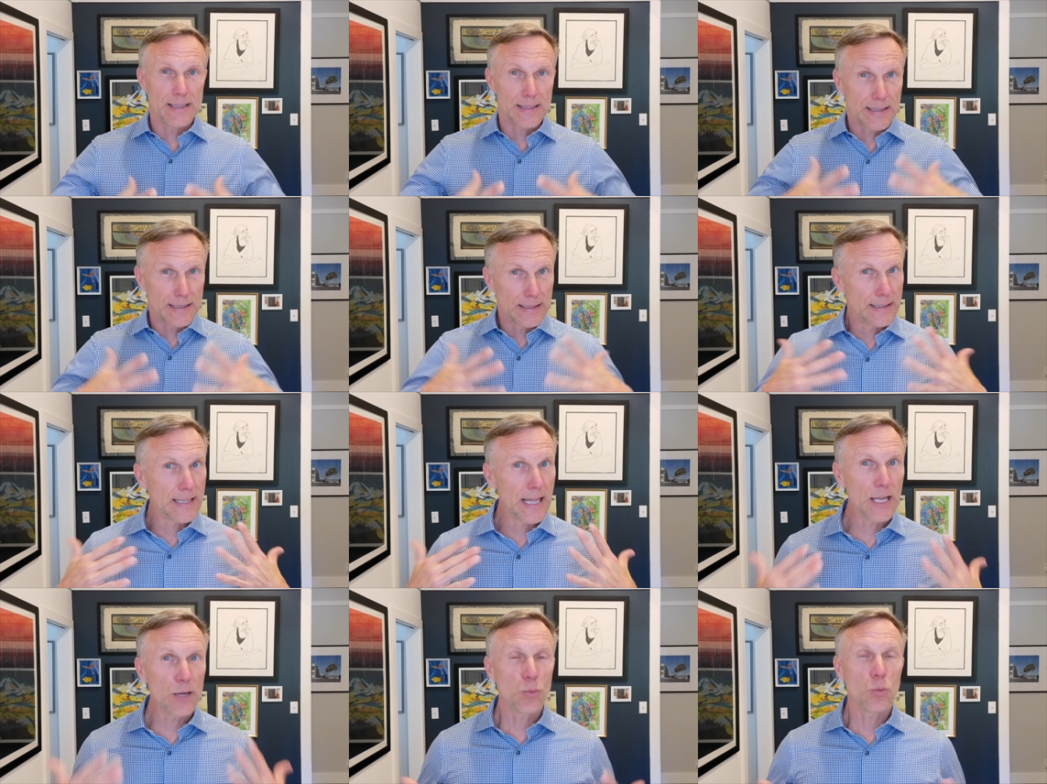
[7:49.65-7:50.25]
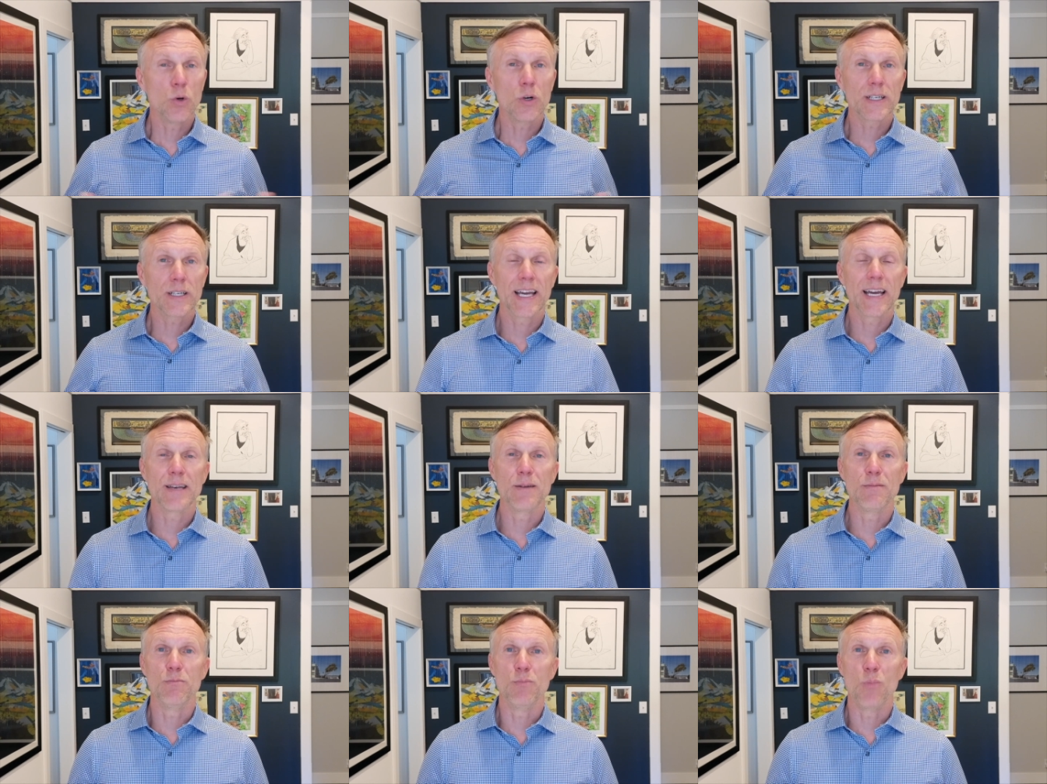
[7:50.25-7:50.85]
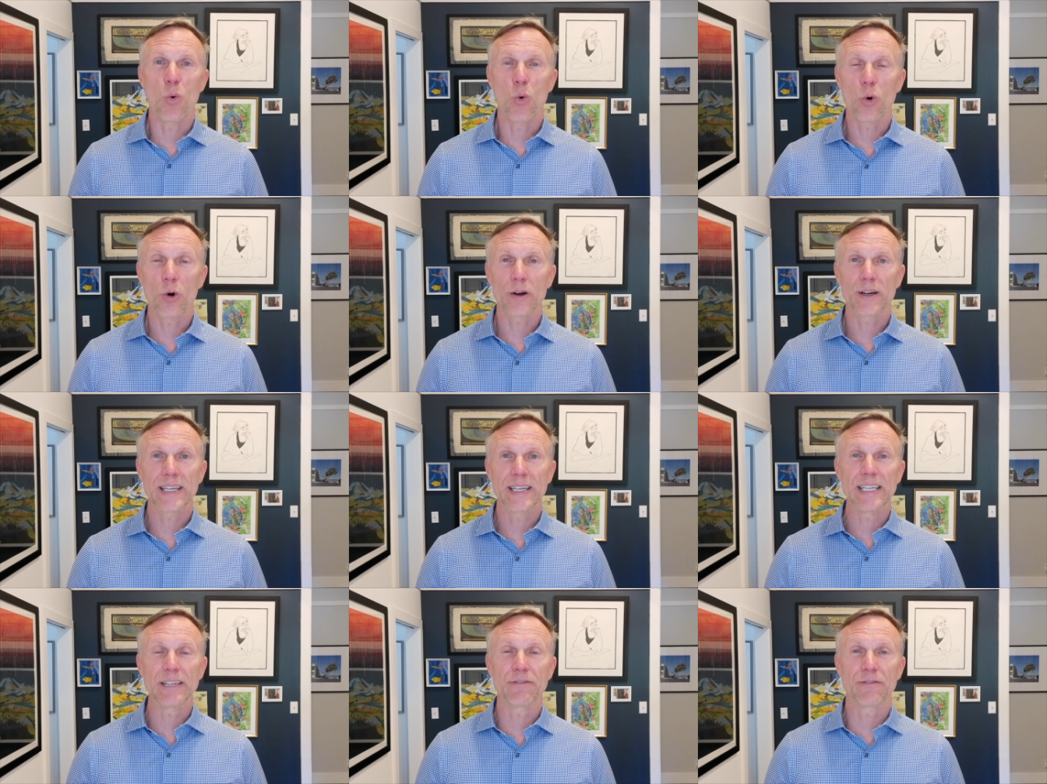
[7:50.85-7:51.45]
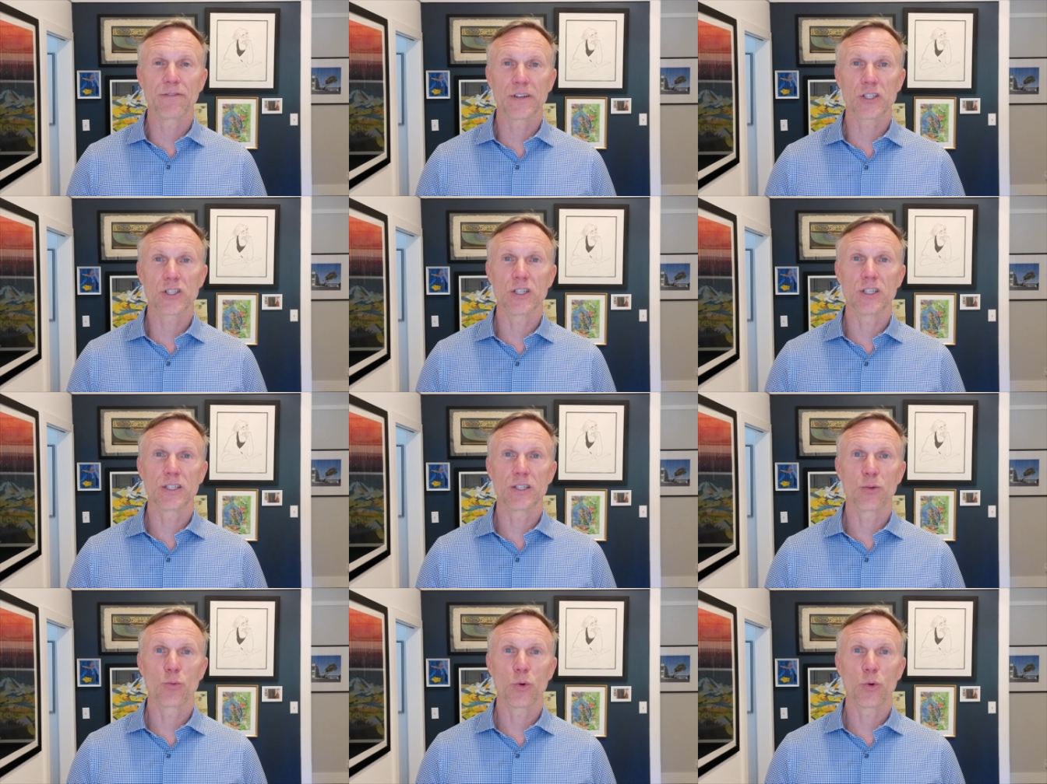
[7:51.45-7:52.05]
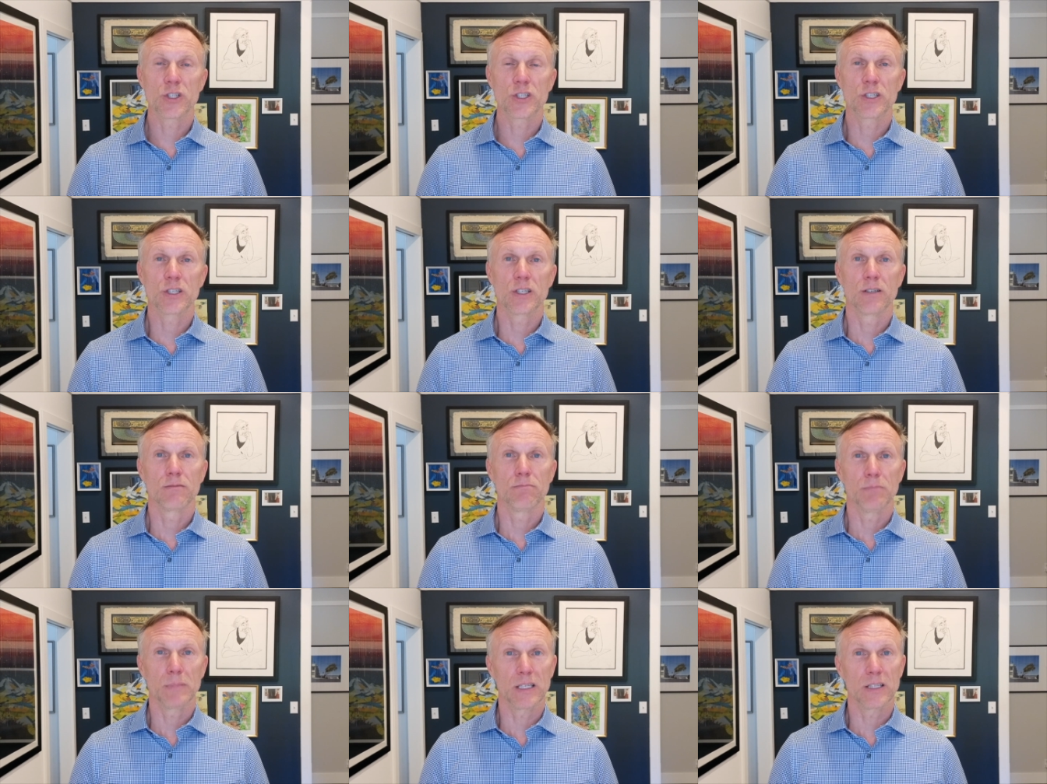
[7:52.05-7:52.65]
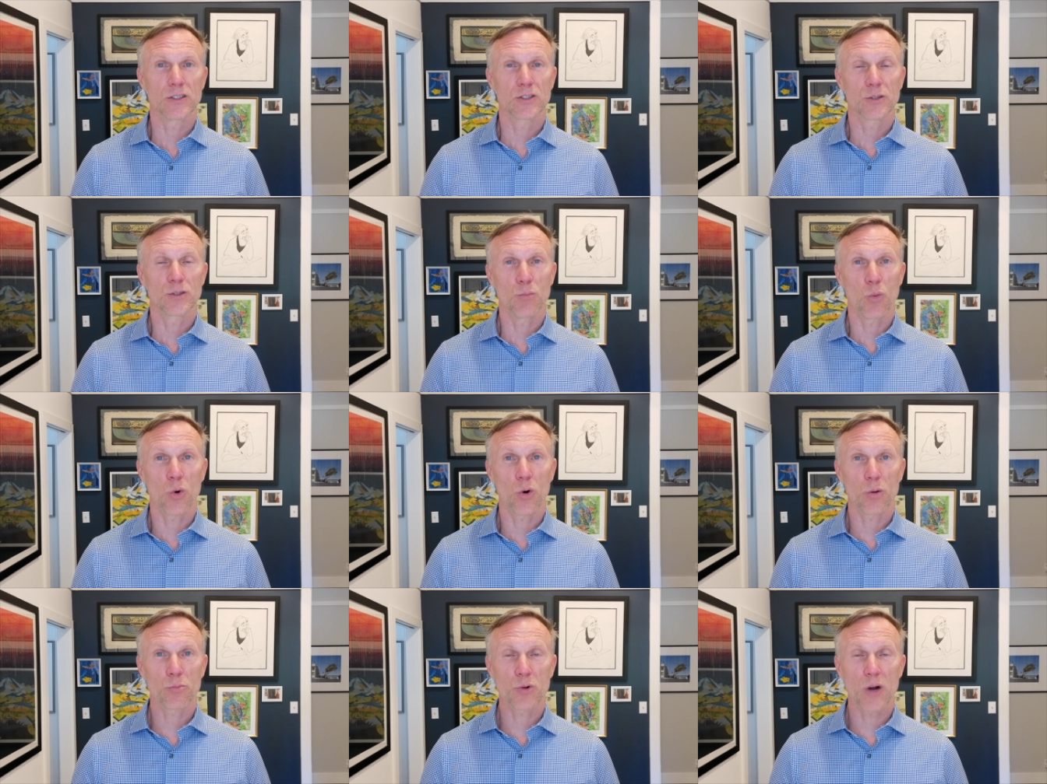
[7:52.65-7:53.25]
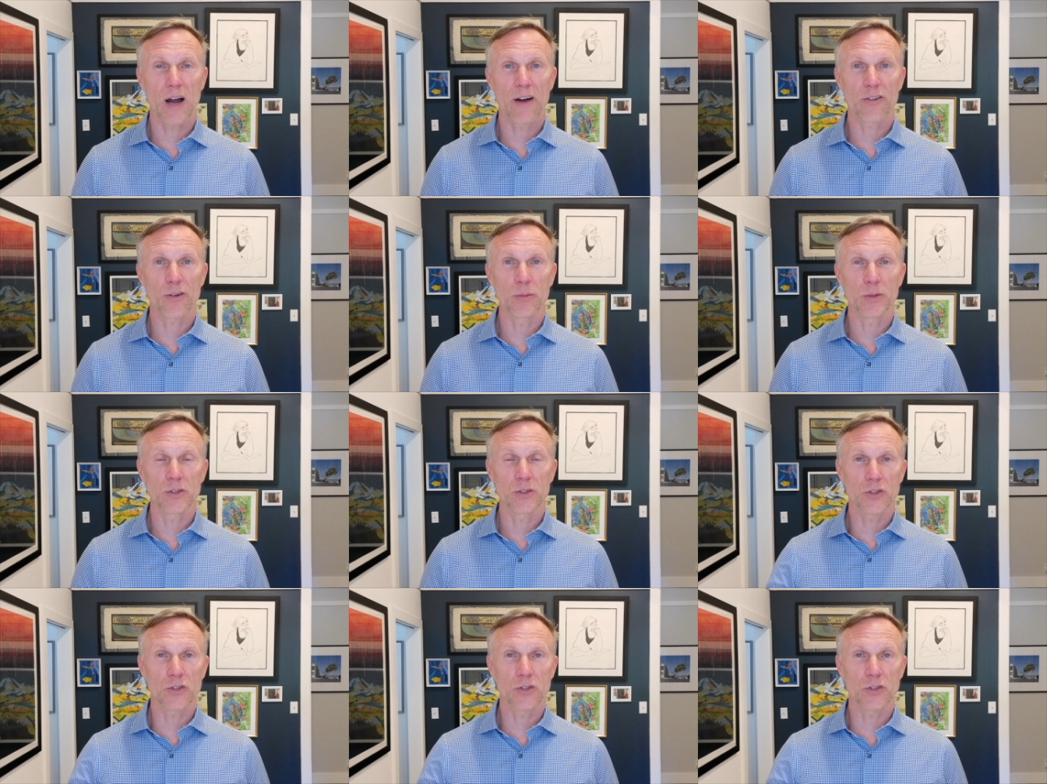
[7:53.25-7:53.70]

they will get more efficient, which means more profitable.